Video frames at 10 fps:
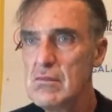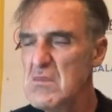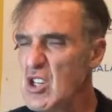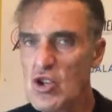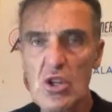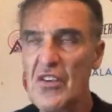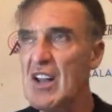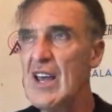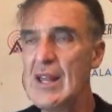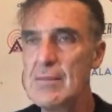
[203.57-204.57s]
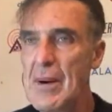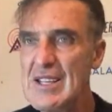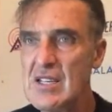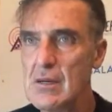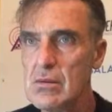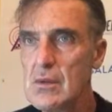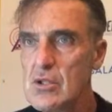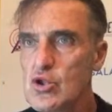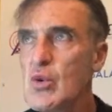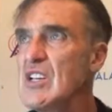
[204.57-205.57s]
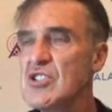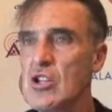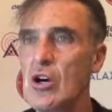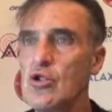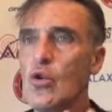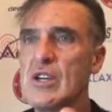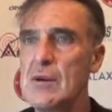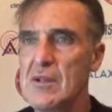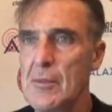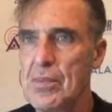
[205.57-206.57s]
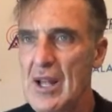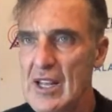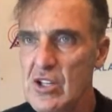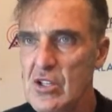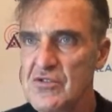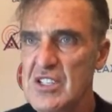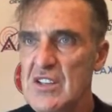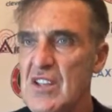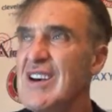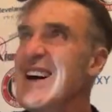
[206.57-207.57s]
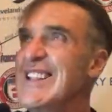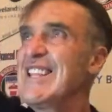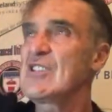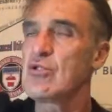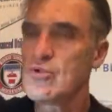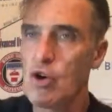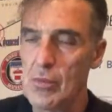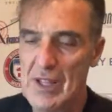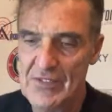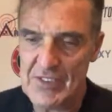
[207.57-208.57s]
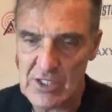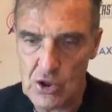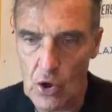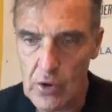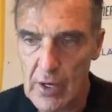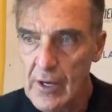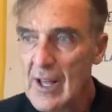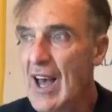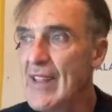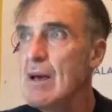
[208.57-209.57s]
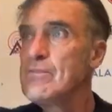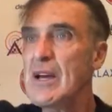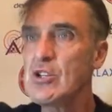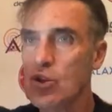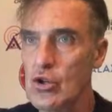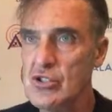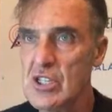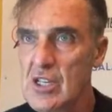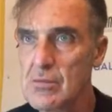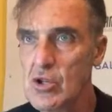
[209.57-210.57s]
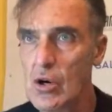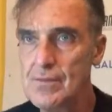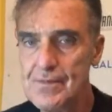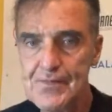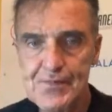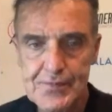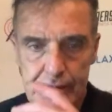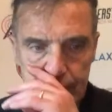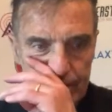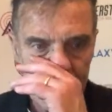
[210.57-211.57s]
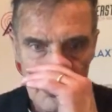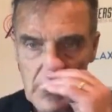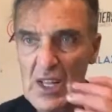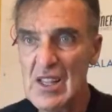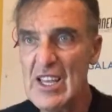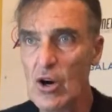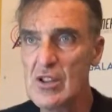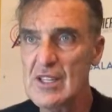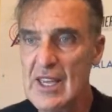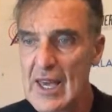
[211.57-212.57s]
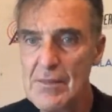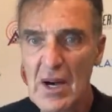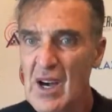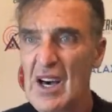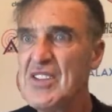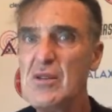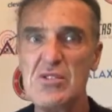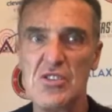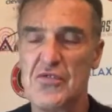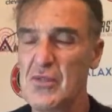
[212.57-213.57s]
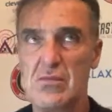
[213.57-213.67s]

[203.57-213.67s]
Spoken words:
He couldn't have hit it any better. Sweet as a nut. No keeper on the planet could have saved it. Nestled top left-hand corner. And then Big Crooksy comes on late on the game. I think it was his,